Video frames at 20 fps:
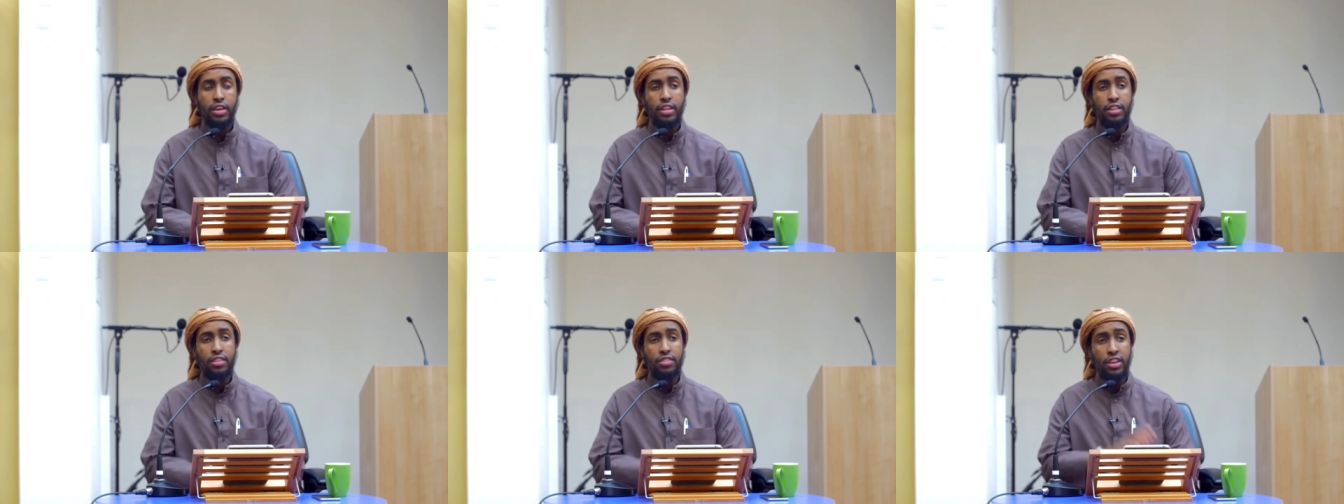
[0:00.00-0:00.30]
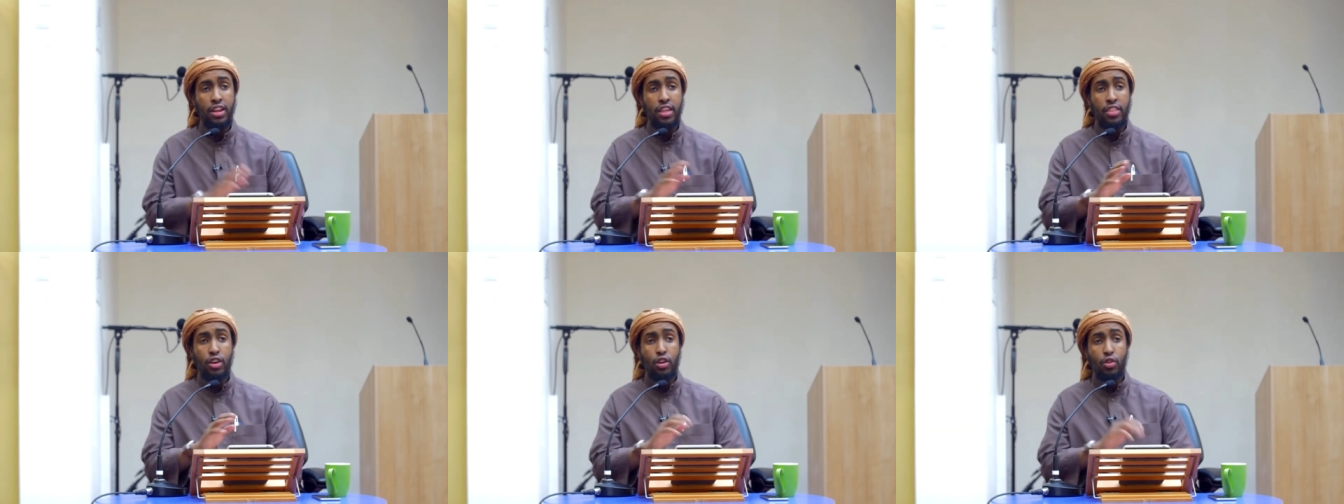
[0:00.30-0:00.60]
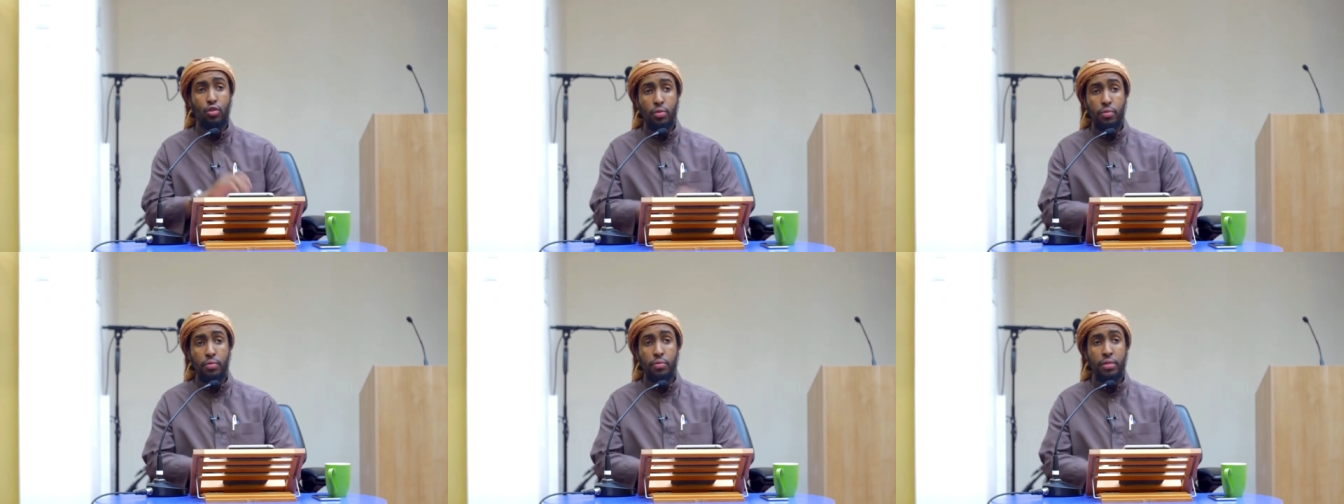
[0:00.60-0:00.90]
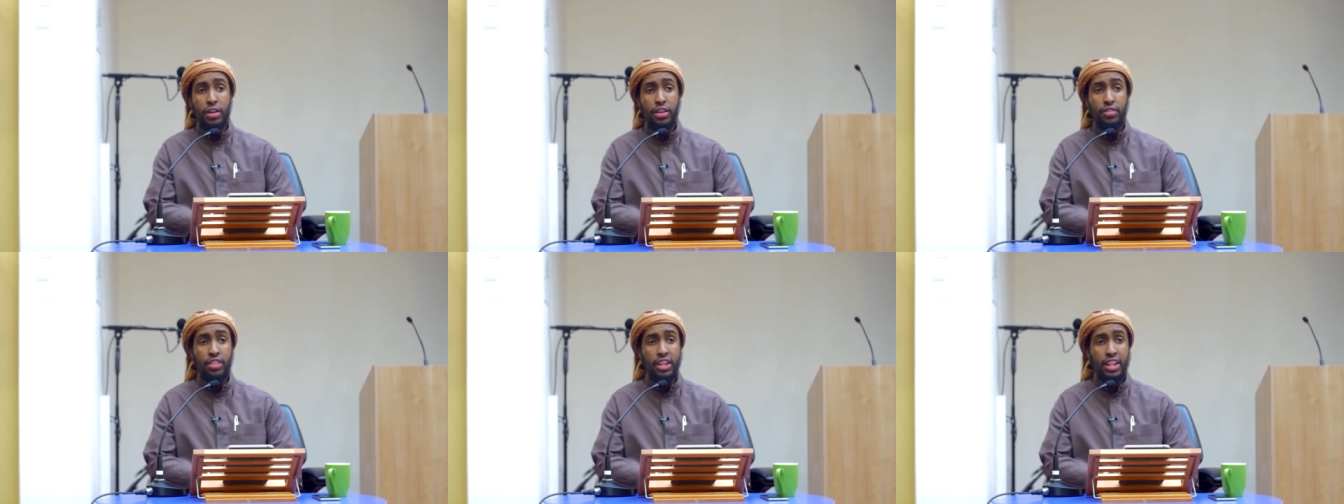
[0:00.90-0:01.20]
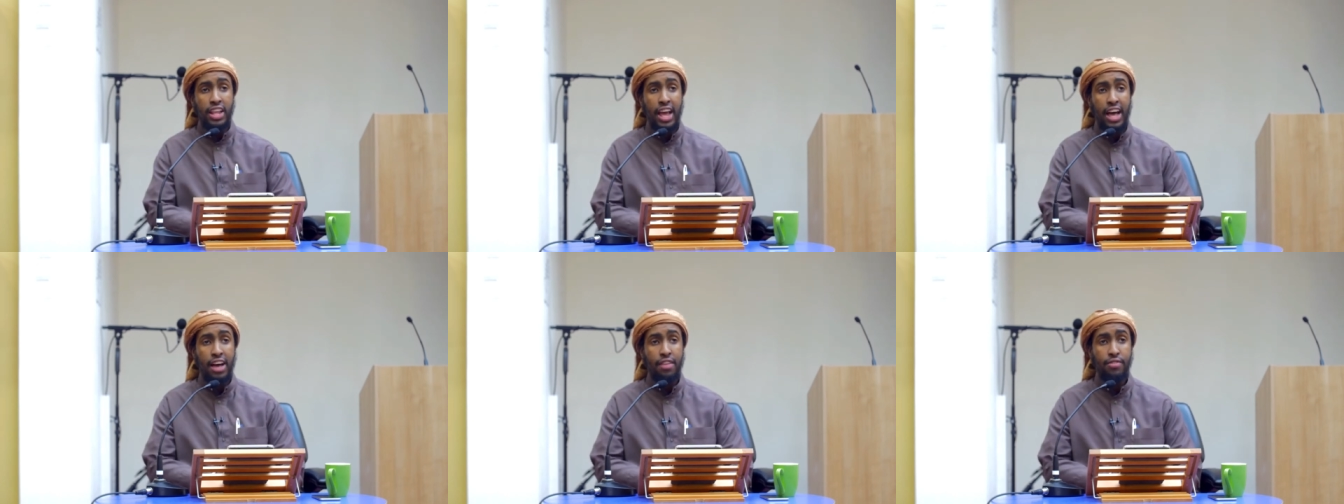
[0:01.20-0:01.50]
there's another group belief that
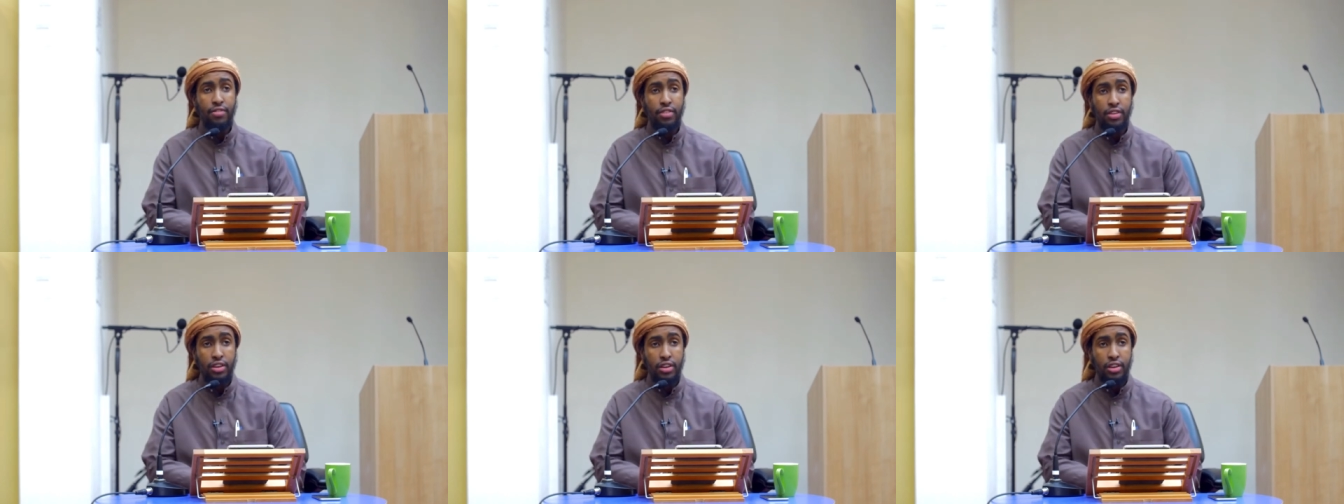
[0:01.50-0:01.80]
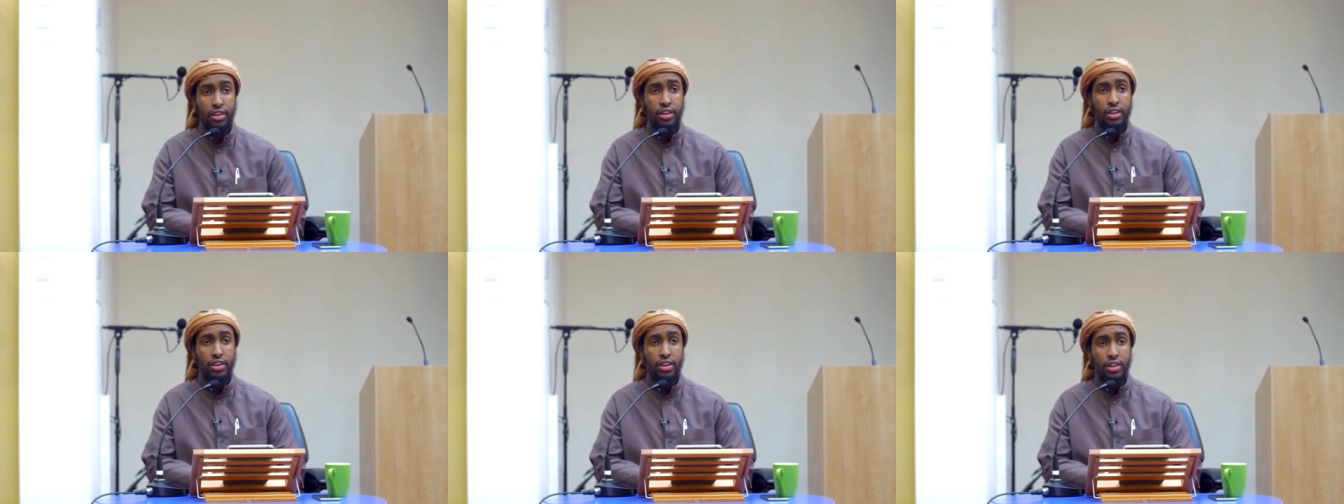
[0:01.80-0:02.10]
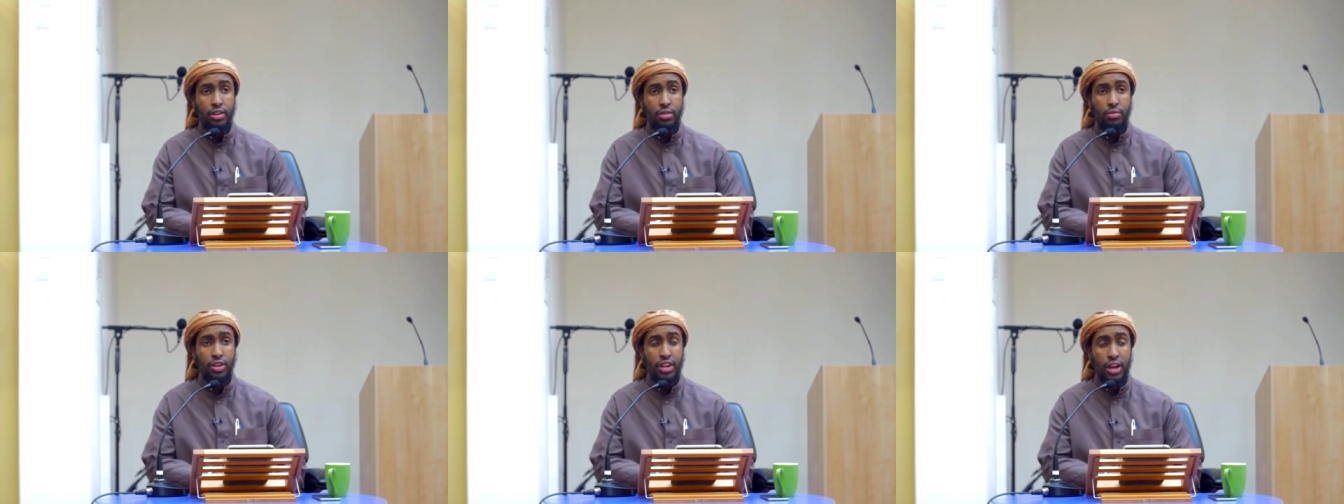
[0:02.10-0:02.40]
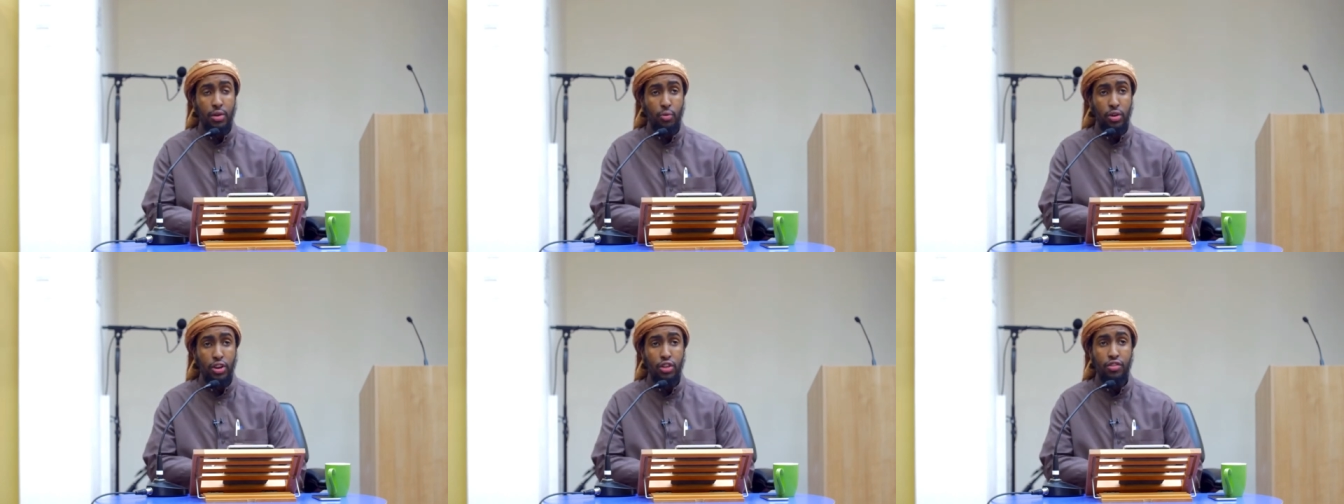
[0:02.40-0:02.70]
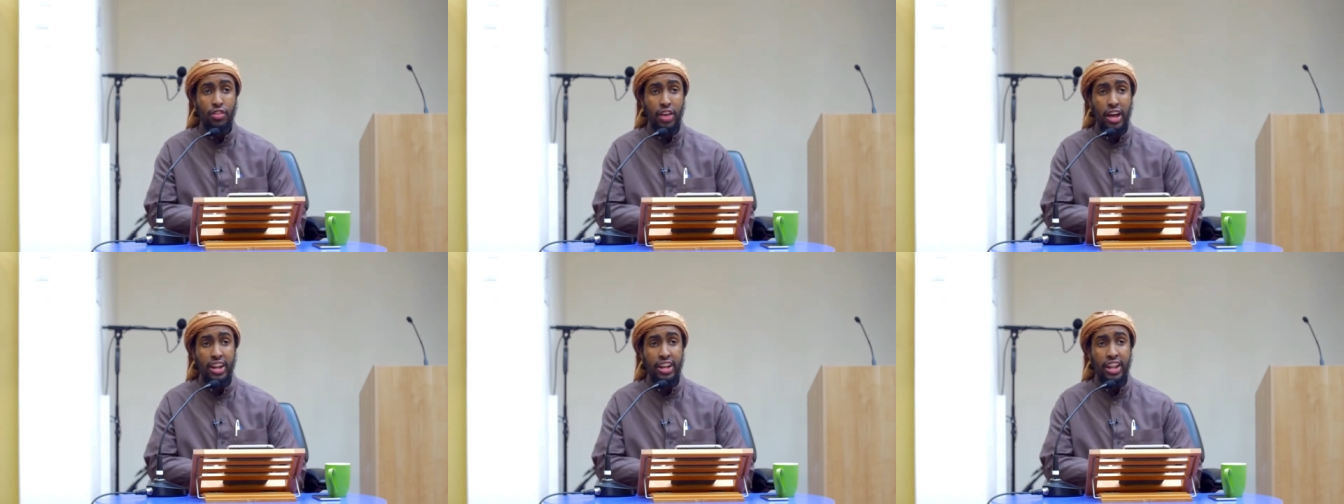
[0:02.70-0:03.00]
they have, which I want you
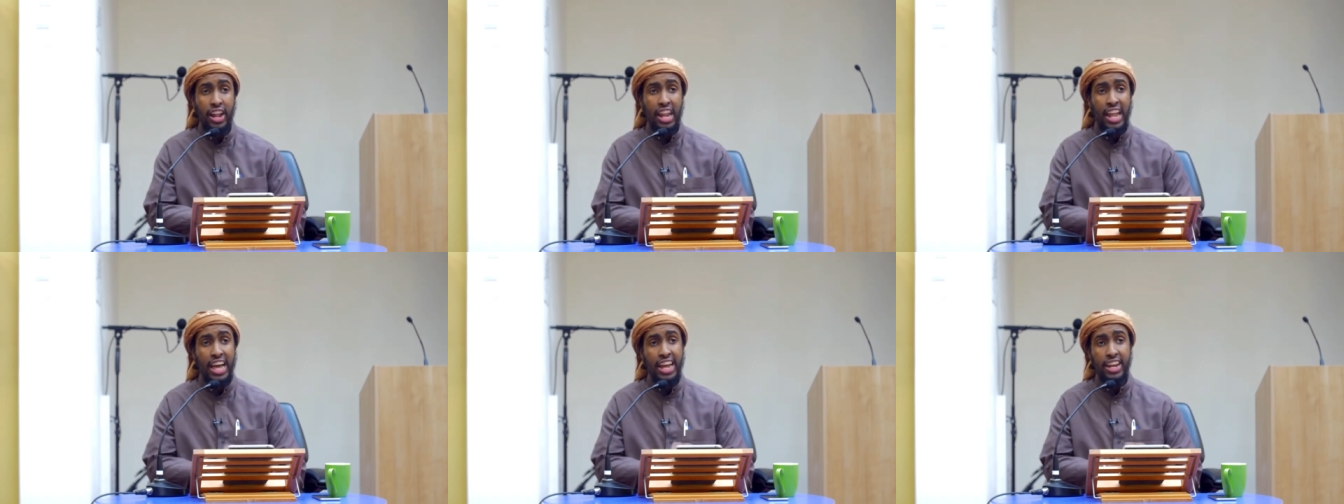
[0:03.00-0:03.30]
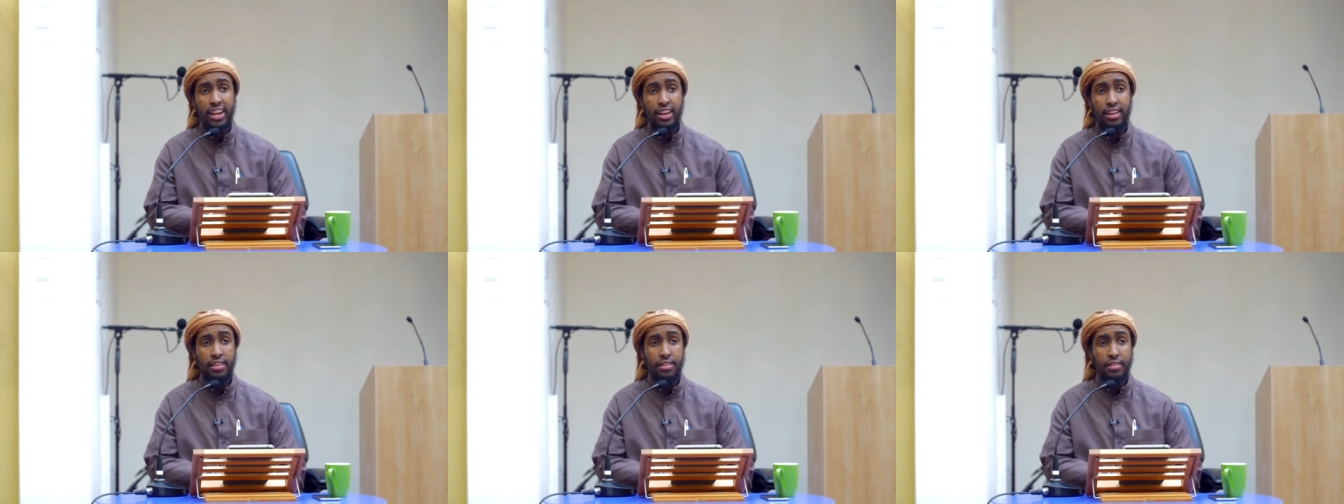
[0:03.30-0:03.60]
to underline.